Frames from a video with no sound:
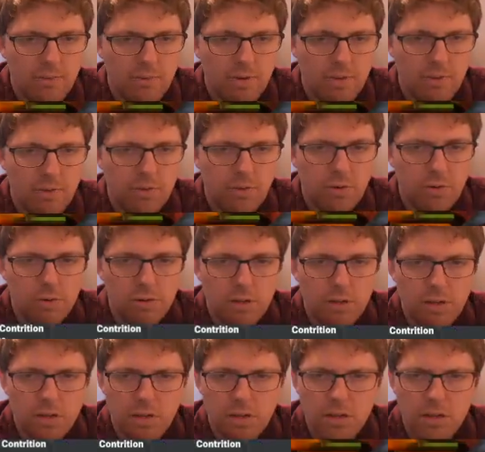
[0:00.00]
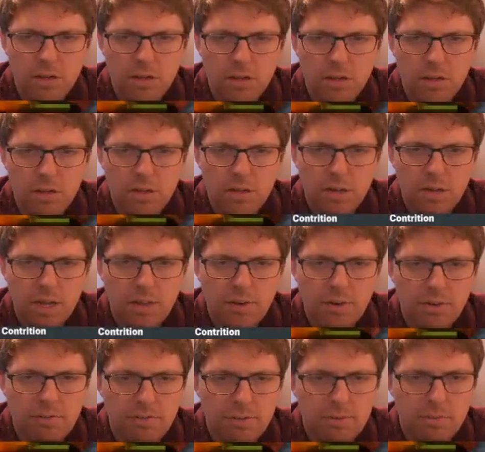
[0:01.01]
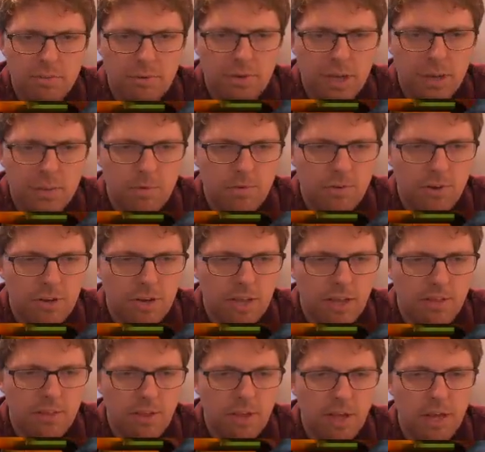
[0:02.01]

We do, neither of them do damage on death.